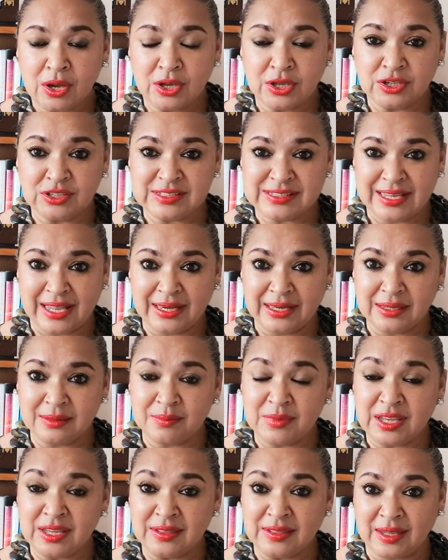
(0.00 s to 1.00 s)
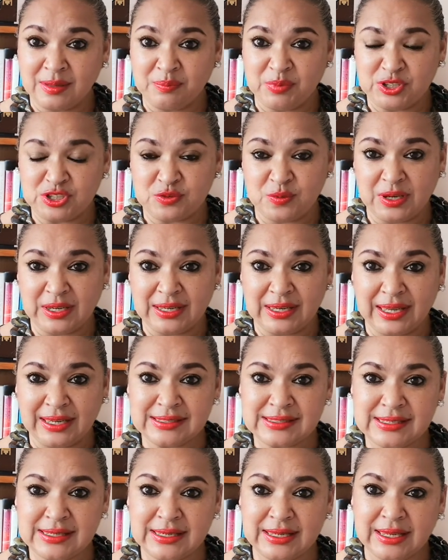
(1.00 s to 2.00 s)
Are you telling me that between
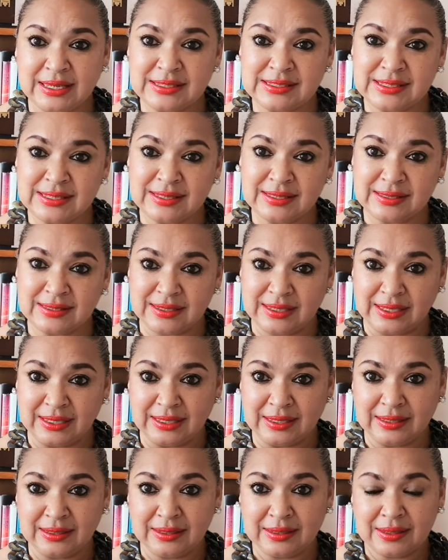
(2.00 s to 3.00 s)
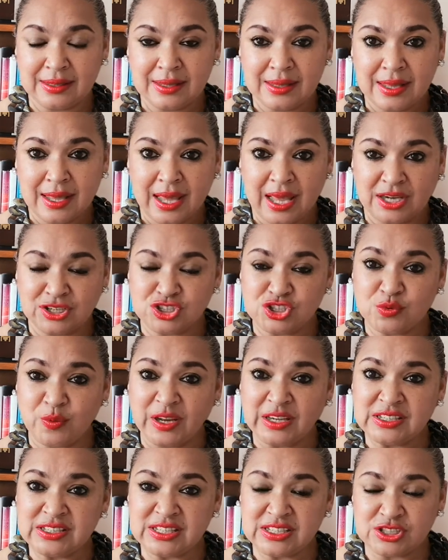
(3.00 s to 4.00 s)
1983 and
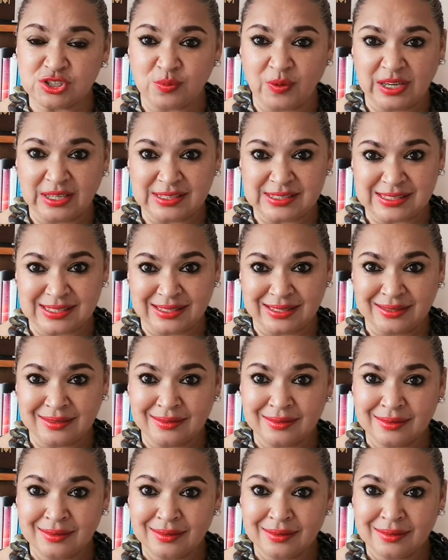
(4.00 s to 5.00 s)
2020,